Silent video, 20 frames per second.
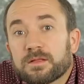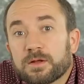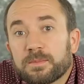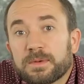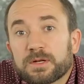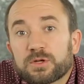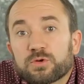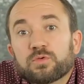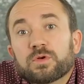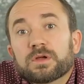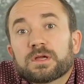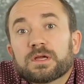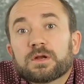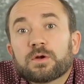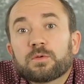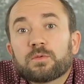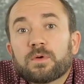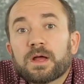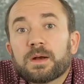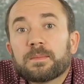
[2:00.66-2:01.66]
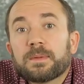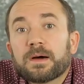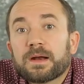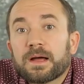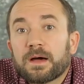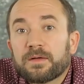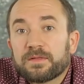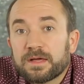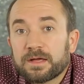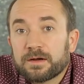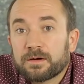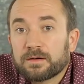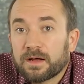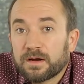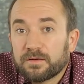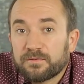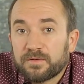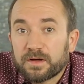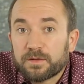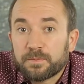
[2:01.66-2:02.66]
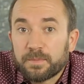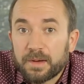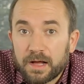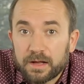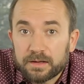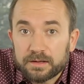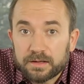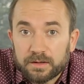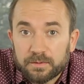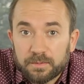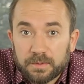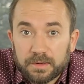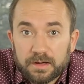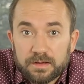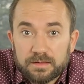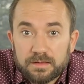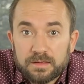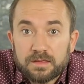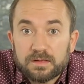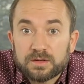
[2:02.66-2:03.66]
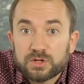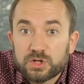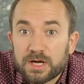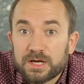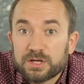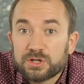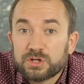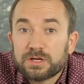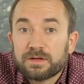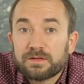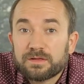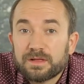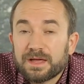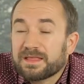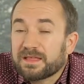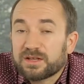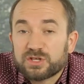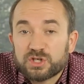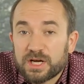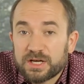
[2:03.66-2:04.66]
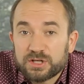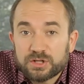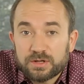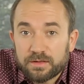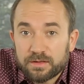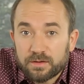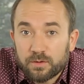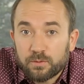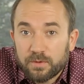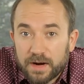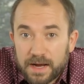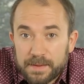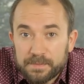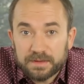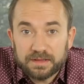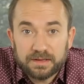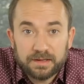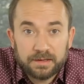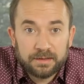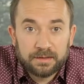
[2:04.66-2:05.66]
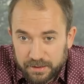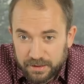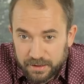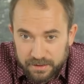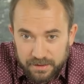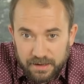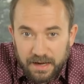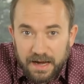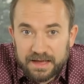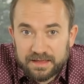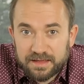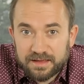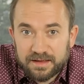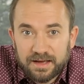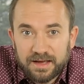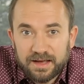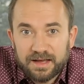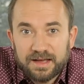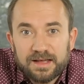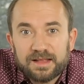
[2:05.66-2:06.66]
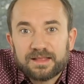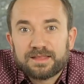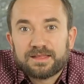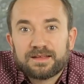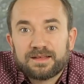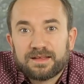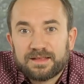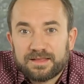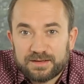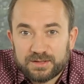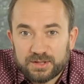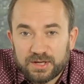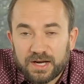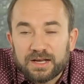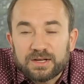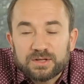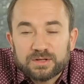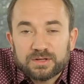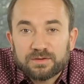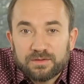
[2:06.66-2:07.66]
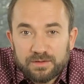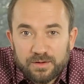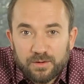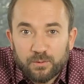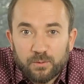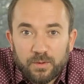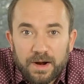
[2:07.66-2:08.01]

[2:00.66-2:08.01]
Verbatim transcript: a little bit tricky to write about how the internet affects politics because it's a changing, it's a changing so rapidly. It's, I say, it's a, it's a changing so